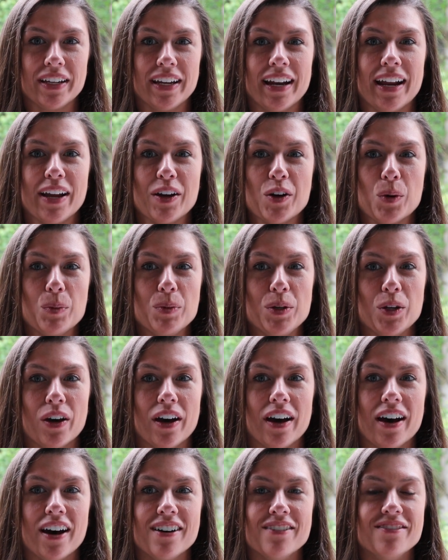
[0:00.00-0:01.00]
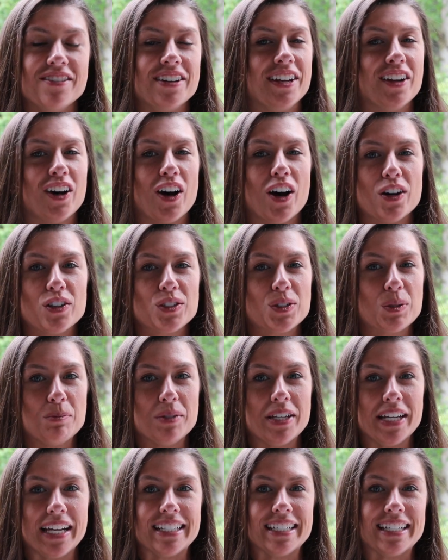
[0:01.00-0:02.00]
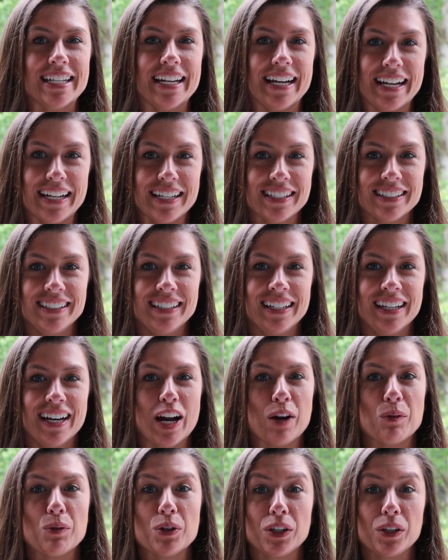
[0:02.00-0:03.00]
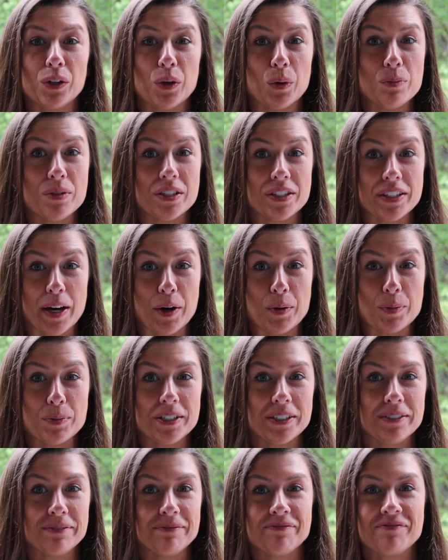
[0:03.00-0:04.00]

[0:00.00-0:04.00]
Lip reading: and I hope you have an awesome day today. I really hope this helped.